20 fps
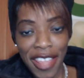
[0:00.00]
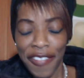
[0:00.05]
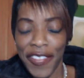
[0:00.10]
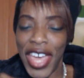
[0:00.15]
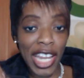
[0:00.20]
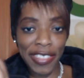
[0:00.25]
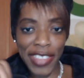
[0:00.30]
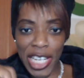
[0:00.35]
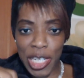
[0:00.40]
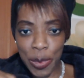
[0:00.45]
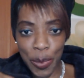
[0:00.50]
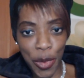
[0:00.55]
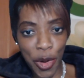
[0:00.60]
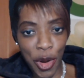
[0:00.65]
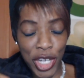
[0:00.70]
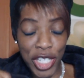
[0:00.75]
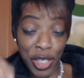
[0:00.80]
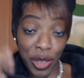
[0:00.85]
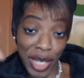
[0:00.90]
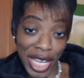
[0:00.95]
then at that
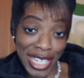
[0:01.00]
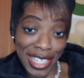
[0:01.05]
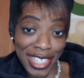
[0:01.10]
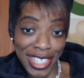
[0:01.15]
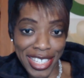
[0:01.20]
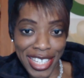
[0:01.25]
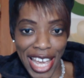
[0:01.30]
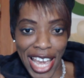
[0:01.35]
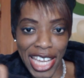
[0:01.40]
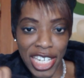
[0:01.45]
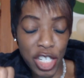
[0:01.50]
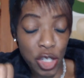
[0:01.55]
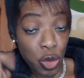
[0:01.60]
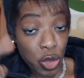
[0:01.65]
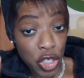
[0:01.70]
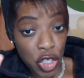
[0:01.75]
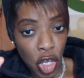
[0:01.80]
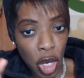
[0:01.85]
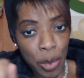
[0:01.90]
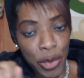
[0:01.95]
point you can decide
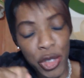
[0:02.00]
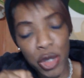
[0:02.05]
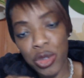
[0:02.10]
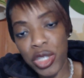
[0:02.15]
to stop